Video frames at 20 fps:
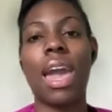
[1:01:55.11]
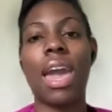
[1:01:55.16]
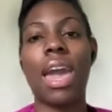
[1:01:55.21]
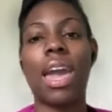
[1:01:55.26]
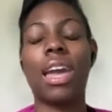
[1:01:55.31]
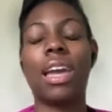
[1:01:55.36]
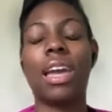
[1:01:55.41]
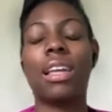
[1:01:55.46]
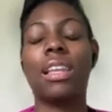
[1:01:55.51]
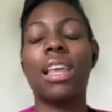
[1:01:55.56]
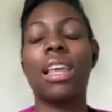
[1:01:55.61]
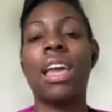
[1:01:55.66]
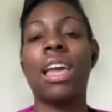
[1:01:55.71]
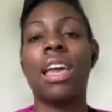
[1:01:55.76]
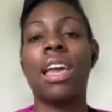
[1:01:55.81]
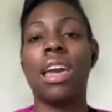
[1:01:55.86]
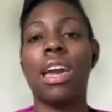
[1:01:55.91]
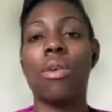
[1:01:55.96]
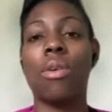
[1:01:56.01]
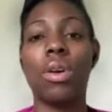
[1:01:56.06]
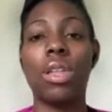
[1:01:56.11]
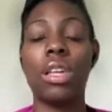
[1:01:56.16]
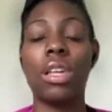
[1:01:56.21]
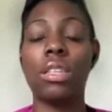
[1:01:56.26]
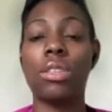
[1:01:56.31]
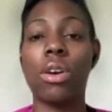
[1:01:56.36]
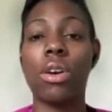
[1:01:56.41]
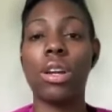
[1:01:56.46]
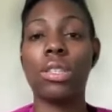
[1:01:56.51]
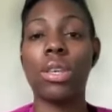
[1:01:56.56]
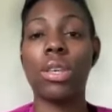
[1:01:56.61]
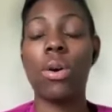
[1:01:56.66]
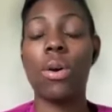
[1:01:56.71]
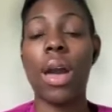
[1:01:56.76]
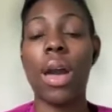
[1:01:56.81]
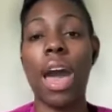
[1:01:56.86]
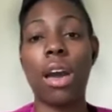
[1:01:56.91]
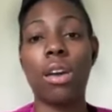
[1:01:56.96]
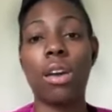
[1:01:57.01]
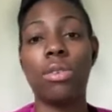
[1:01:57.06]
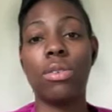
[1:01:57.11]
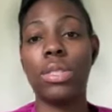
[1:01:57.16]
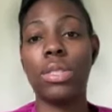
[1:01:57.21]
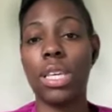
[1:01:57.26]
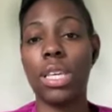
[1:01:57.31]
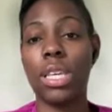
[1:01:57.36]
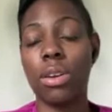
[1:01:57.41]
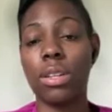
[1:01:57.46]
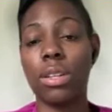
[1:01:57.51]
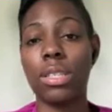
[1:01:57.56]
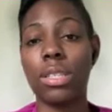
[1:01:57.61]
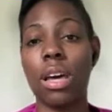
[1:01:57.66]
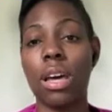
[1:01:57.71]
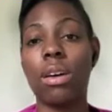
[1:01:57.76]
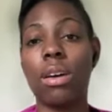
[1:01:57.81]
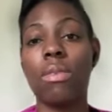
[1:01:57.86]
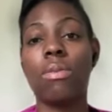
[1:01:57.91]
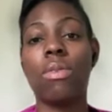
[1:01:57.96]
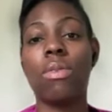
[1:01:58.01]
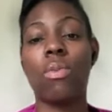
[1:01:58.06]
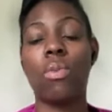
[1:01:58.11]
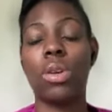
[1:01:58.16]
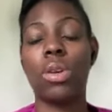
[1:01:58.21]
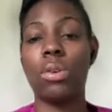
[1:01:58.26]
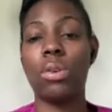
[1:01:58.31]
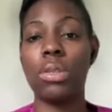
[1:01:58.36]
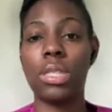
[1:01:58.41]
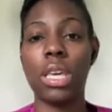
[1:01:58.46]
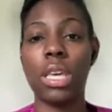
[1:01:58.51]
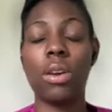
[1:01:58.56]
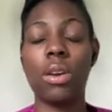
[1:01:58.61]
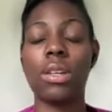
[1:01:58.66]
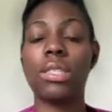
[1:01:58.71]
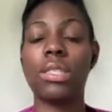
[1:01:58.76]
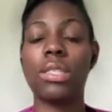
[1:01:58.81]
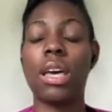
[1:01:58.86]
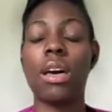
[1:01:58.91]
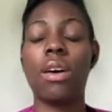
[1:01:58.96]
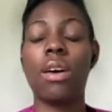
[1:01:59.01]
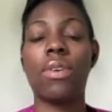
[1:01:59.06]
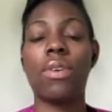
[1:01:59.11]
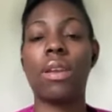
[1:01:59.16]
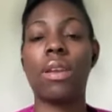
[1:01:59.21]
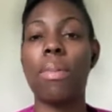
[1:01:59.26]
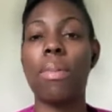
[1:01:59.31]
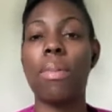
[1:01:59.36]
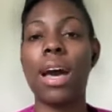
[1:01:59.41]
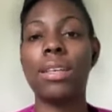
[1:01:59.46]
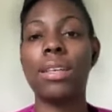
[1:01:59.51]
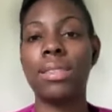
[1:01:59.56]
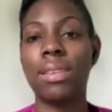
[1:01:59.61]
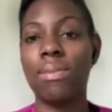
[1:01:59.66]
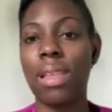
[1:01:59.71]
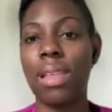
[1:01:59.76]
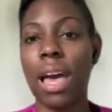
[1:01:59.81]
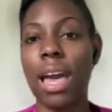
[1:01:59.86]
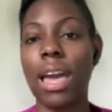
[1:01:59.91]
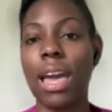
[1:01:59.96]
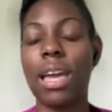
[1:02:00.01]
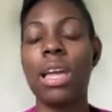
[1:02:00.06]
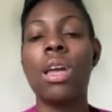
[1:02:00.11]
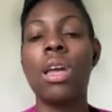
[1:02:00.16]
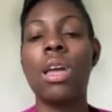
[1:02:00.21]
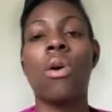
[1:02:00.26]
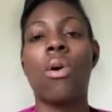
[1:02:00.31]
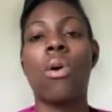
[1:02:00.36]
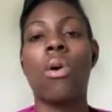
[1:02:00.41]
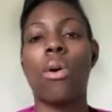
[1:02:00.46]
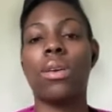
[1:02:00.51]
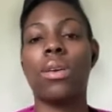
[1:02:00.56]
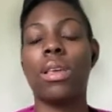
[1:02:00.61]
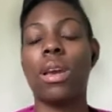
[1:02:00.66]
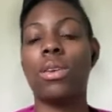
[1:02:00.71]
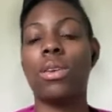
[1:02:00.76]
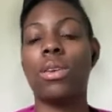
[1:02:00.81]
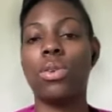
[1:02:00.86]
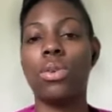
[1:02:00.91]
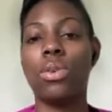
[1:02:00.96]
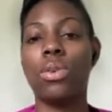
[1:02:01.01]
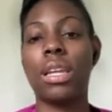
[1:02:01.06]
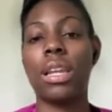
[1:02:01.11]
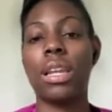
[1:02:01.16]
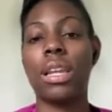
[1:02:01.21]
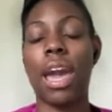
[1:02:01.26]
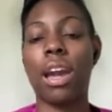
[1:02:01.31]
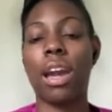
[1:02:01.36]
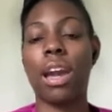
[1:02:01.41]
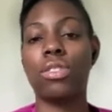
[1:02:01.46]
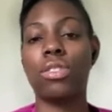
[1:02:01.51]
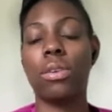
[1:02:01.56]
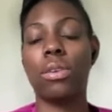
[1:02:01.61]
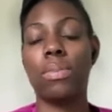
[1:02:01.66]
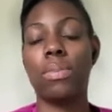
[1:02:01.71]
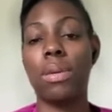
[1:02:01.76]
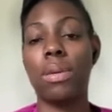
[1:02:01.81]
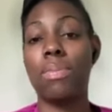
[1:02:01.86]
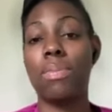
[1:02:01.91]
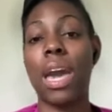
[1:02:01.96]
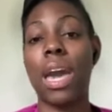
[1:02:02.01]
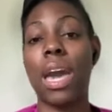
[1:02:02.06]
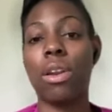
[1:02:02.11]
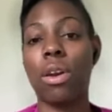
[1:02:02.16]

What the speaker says: And it really starts on how you see yourself. When you see yourself in a positive light, or that you can actually be